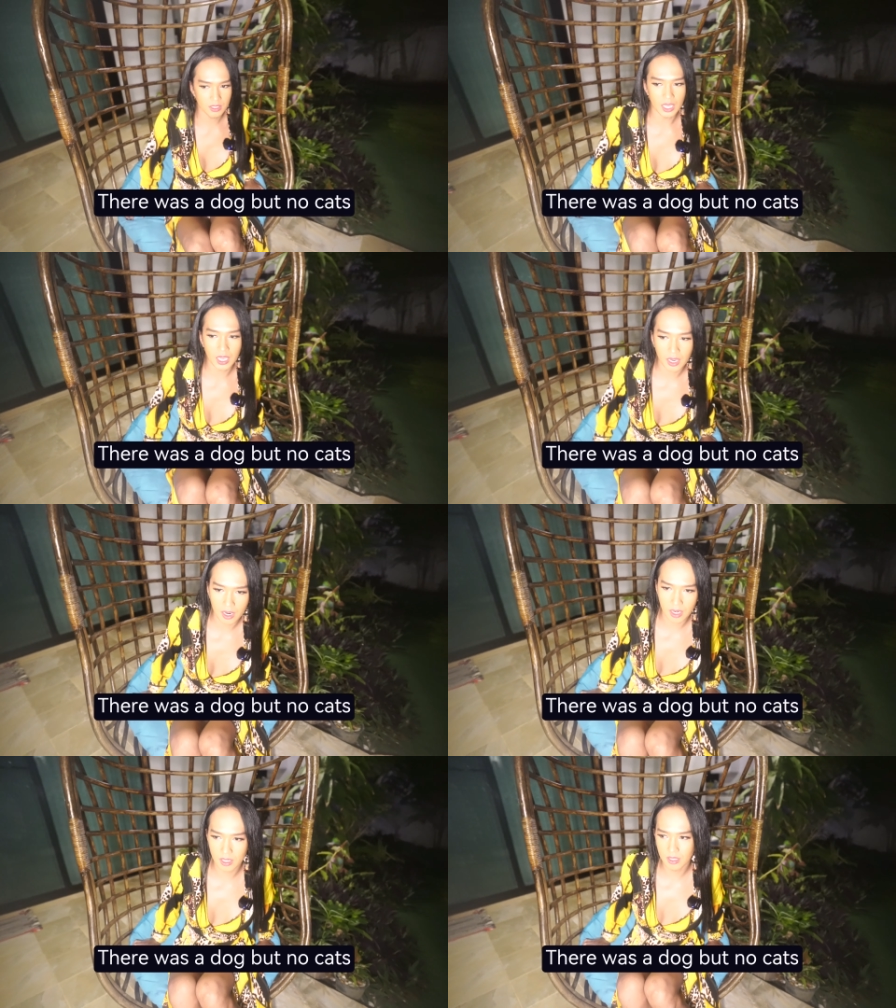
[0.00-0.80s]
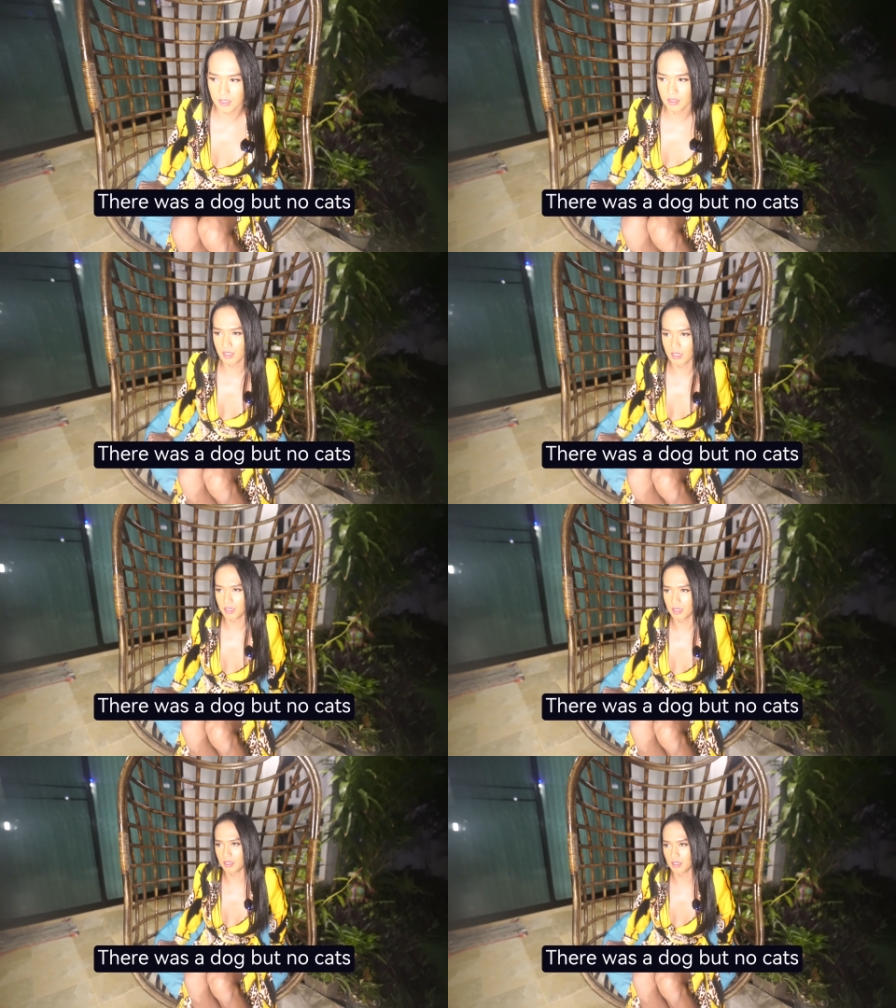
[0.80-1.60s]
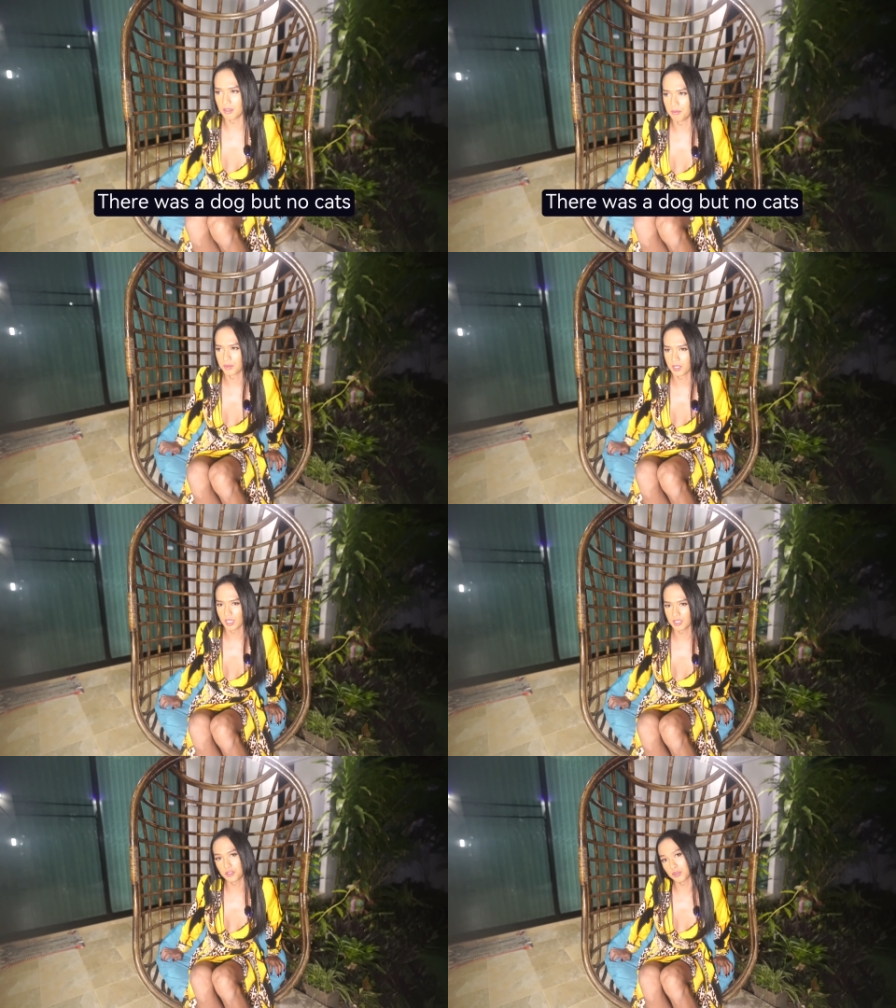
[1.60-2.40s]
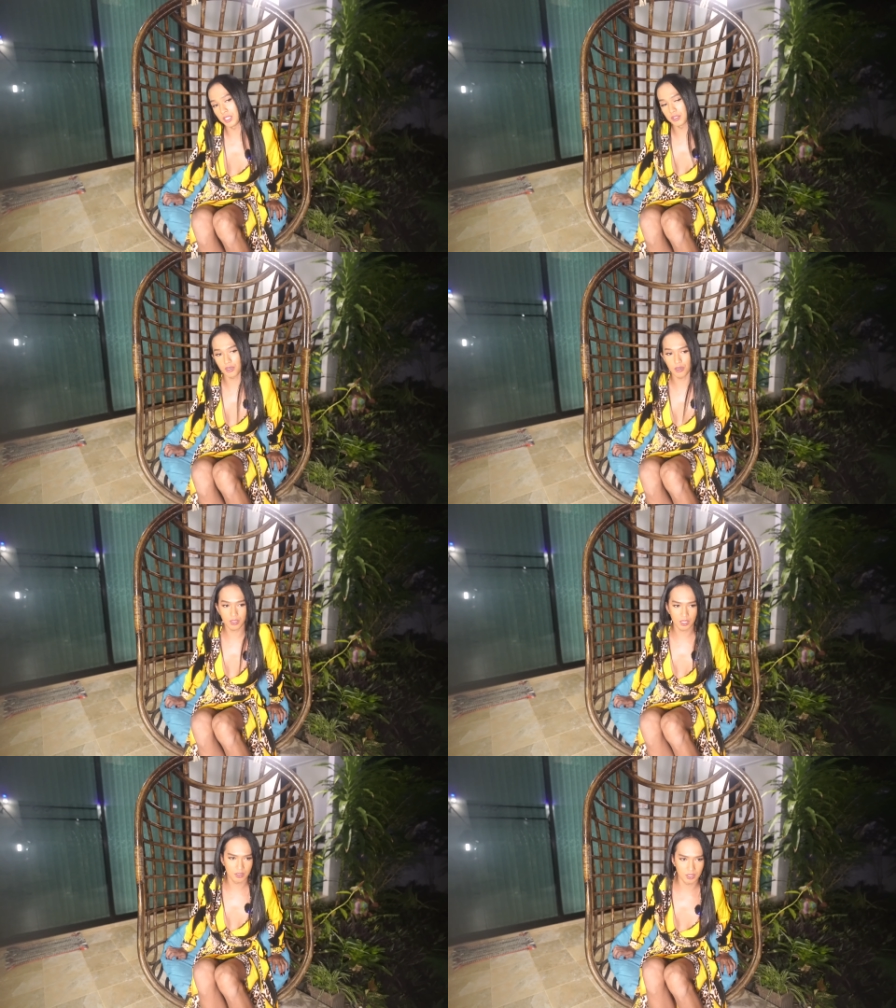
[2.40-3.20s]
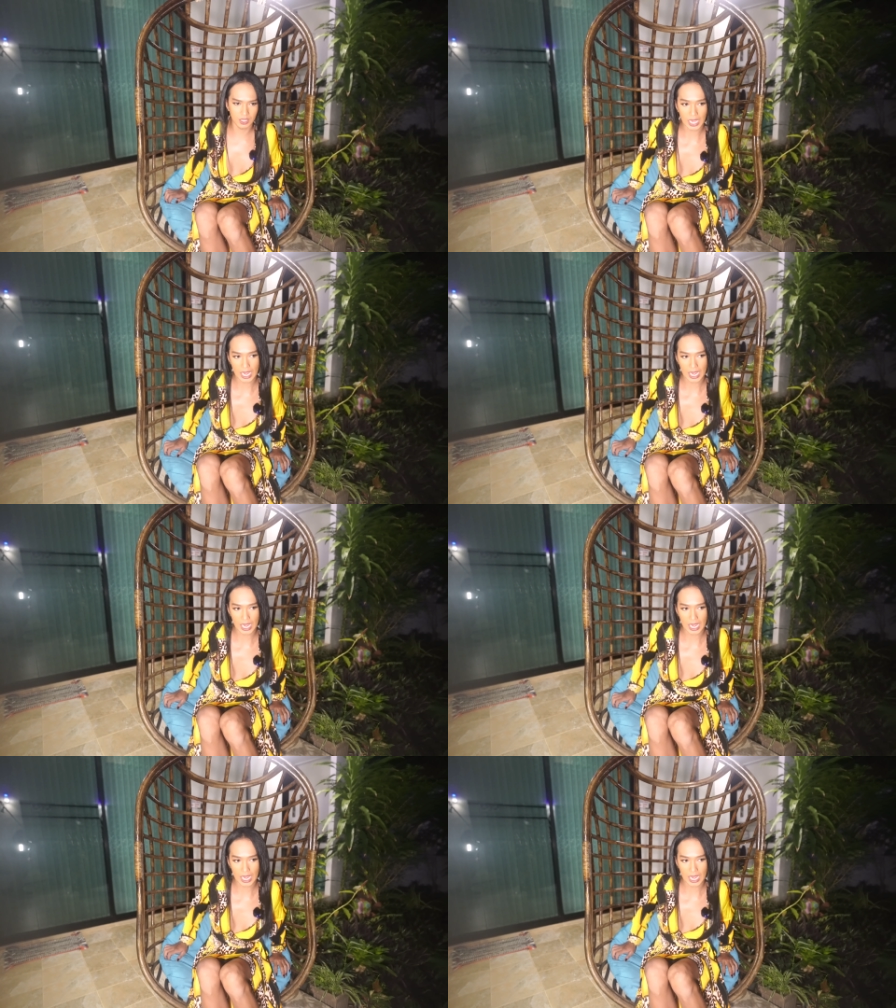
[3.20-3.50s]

they are uh, a street dog and